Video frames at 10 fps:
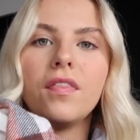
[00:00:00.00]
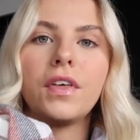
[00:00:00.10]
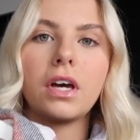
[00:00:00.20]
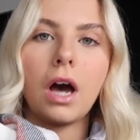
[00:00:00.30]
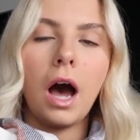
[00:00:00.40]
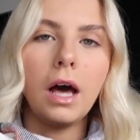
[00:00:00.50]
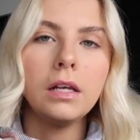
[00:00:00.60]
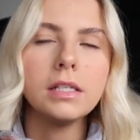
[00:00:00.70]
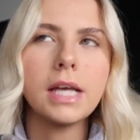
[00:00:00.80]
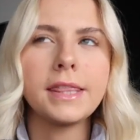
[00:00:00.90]
The
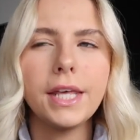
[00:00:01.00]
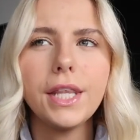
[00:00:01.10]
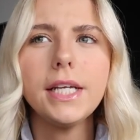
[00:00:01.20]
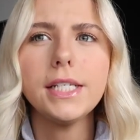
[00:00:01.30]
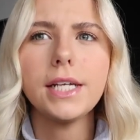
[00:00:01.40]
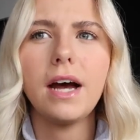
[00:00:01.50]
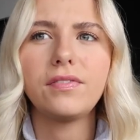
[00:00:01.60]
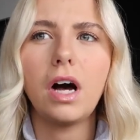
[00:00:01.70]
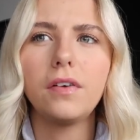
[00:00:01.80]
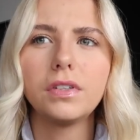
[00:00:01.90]
colours, I think they did
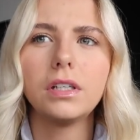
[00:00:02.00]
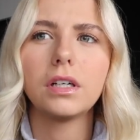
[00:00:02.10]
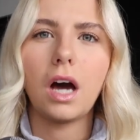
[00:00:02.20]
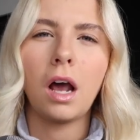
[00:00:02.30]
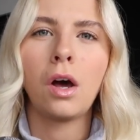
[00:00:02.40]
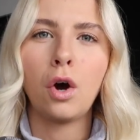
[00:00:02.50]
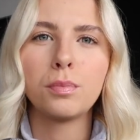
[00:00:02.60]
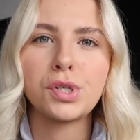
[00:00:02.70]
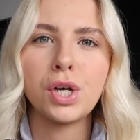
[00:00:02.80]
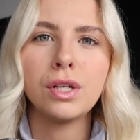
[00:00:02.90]
have other colour
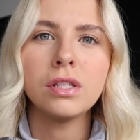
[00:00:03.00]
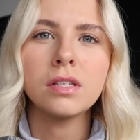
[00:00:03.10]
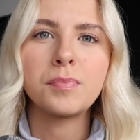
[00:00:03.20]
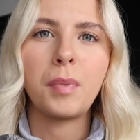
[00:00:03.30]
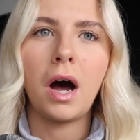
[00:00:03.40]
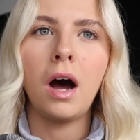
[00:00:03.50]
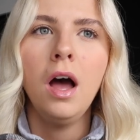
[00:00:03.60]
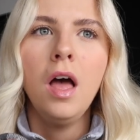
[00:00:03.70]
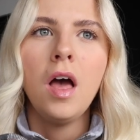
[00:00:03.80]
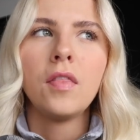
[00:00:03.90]
options, but
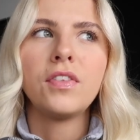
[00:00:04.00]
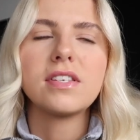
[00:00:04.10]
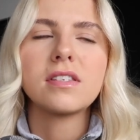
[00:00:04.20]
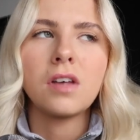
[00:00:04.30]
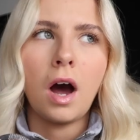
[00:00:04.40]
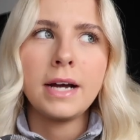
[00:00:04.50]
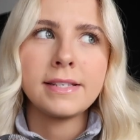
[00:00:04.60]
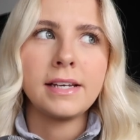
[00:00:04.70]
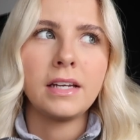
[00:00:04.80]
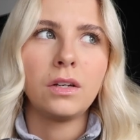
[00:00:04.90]
the
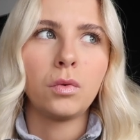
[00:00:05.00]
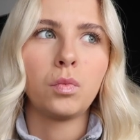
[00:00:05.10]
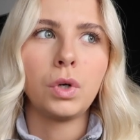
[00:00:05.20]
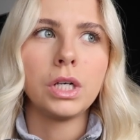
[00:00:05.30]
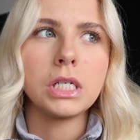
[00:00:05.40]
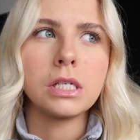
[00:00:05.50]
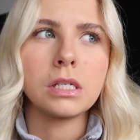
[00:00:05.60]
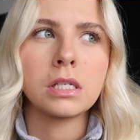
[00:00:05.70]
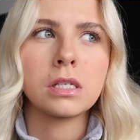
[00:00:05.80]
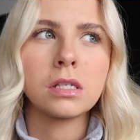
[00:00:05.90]
sizing
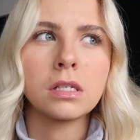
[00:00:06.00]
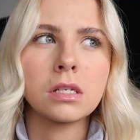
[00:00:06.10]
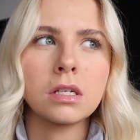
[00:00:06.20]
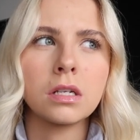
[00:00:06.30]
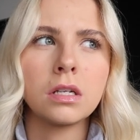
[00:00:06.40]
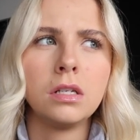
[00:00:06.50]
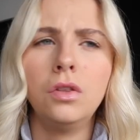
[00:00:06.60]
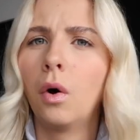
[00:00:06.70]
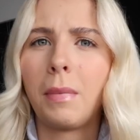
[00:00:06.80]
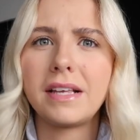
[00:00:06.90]
was
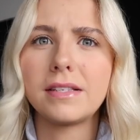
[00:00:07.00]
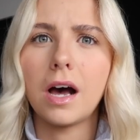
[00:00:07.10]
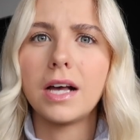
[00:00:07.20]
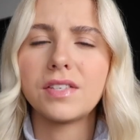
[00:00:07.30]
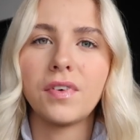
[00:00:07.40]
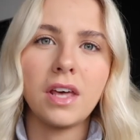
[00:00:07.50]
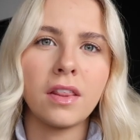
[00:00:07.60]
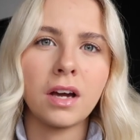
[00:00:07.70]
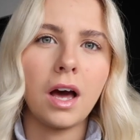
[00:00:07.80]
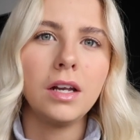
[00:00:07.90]
not my size for the
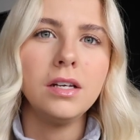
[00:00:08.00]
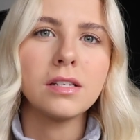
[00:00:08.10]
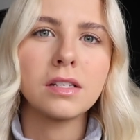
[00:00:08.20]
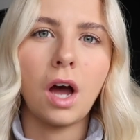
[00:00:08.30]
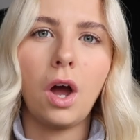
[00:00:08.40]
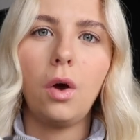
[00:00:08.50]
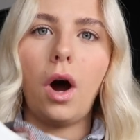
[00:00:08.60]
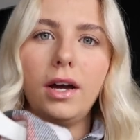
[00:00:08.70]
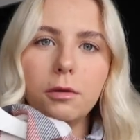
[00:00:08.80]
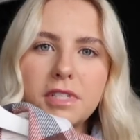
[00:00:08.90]
other colors, so
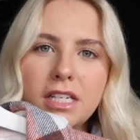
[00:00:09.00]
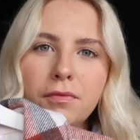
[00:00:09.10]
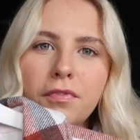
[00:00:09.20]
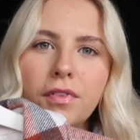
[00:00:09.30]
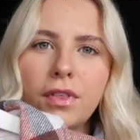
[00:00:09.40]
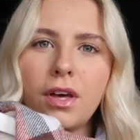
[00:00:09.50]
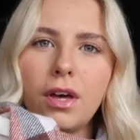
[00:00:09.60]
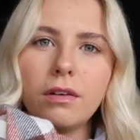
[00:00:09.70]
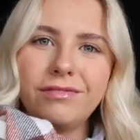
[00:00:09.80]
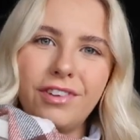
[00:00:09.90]
I opted in for
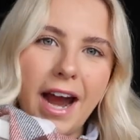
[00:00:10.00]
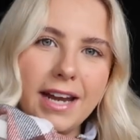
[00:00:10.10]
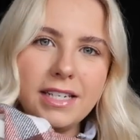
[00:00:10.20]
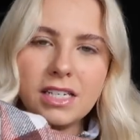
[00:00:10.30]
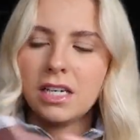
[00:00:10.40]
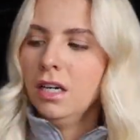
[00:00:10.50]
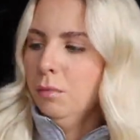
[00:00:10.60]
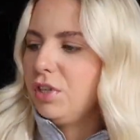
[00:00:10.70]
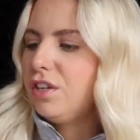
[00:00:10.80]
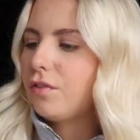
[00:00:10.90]
the red.
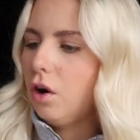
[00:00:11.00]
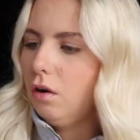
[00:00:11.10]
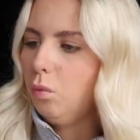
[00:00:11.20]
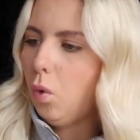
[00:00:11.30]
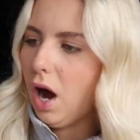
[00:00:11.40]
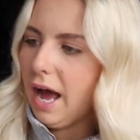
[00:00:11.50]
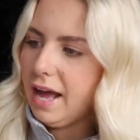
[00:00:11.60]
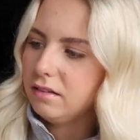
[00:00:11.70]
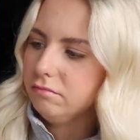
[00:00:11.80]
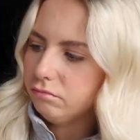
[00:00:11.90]
But you've got
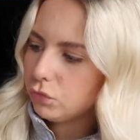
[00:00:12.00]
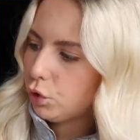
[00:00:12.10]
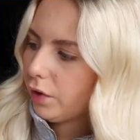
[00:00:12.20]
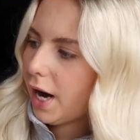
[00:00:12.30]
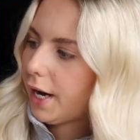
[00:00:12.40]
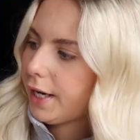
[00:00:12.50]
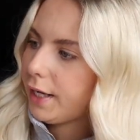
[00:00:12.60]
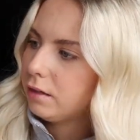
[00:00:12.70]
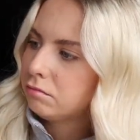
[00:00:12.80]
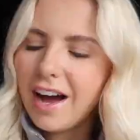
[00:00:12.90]
white,
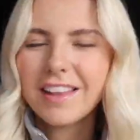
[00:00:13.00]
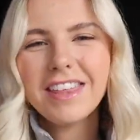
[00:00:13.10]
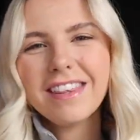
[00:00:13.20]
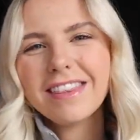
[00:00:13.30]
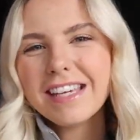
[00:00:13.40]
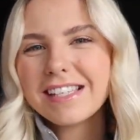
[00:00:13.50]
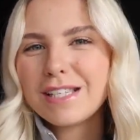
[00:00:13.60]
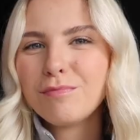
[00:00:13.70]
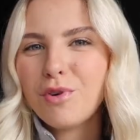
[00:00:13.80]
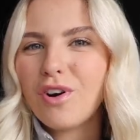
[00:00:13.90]
gray. I think this
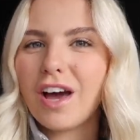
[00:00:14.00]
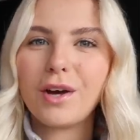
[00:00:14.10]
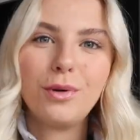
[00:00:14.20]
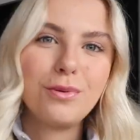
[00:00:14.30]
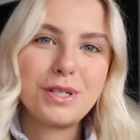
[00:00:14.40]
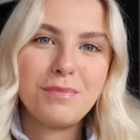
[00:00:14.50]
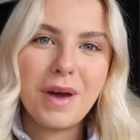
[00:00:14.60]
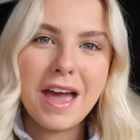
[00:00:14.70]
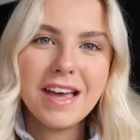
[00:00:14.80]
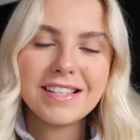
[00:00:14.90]
is more like an autumn
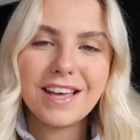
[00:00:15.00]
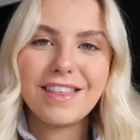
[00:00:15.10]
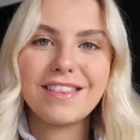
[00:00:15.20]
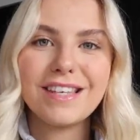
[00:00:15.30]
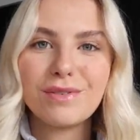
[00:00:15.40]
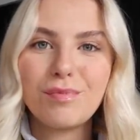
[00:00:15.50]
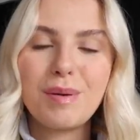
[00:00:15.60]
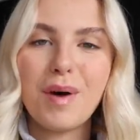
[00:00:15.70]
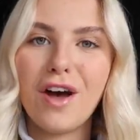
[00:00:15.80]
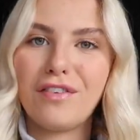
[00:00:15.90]
piece. I think this would
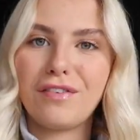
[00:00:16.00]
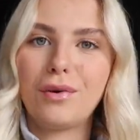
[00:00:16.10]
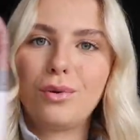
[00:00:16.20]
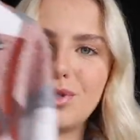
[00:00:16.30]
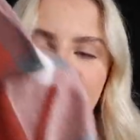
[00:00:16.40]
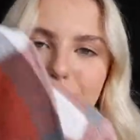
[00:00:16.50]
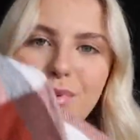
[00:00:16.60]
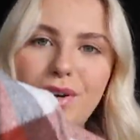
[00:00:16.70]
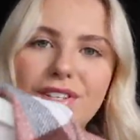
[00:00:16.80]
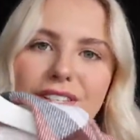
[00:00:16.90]
be perfect for autumn
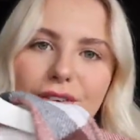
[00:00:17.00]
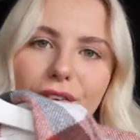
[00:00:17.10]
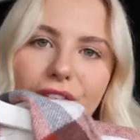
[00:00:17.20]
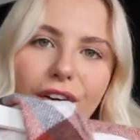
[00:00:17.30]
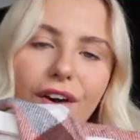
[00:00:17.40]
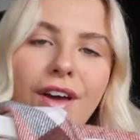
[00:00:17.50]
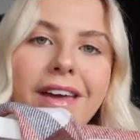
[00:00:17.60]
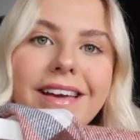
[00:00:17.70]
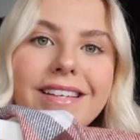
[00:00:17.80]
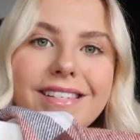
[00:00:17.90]
because it's got the
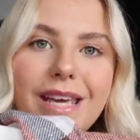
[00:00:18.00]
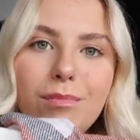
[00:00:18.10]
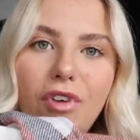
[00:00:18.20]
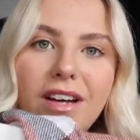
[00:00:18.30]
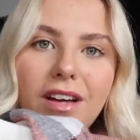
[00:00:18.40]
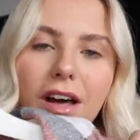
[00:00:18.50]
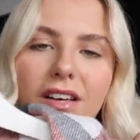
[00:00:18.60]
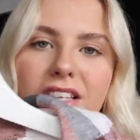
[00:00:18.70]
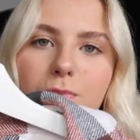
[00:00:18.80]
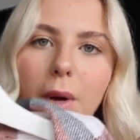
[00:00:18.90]
deep red
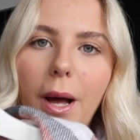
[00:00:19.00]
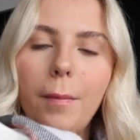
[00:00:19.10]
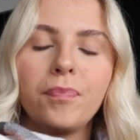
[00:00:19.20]
colors, but